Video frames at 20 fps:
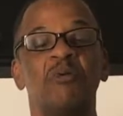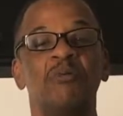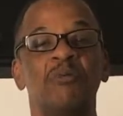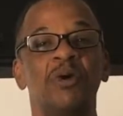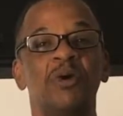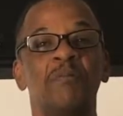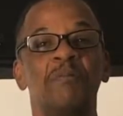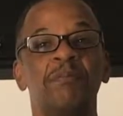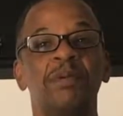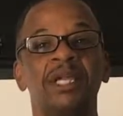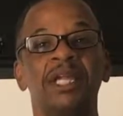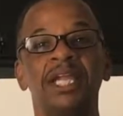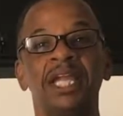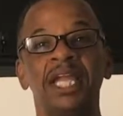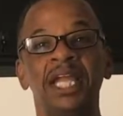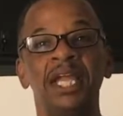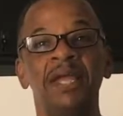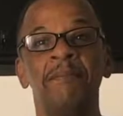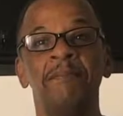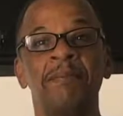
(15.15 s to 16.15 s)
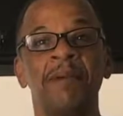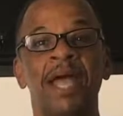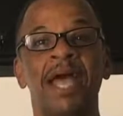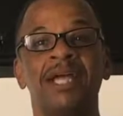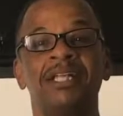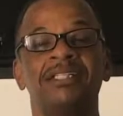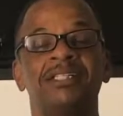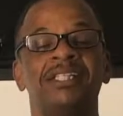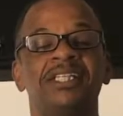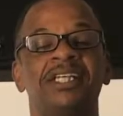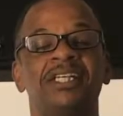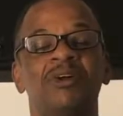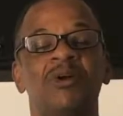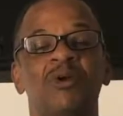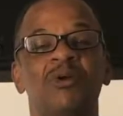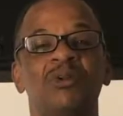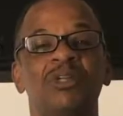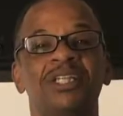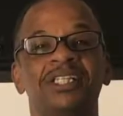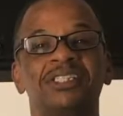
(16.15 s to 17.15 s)
will be impacted
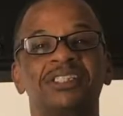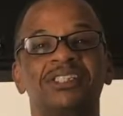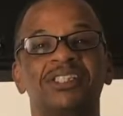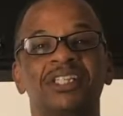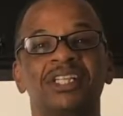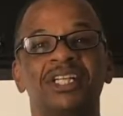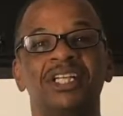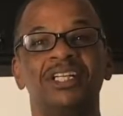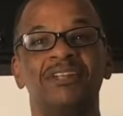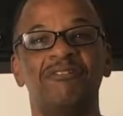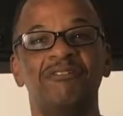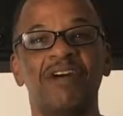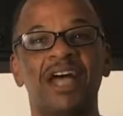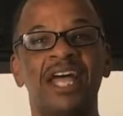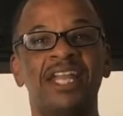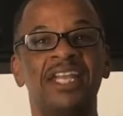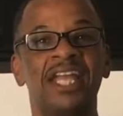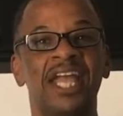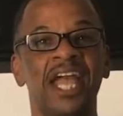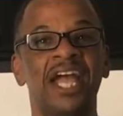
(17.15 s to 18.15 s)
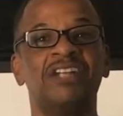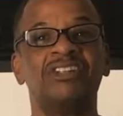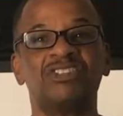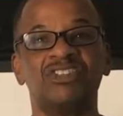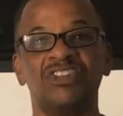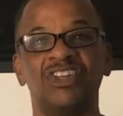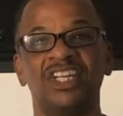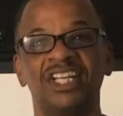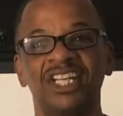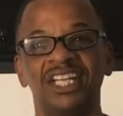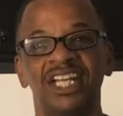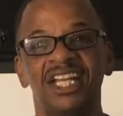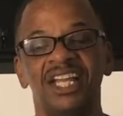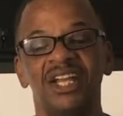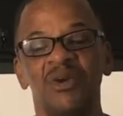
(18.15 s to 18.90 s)
holistically, financially,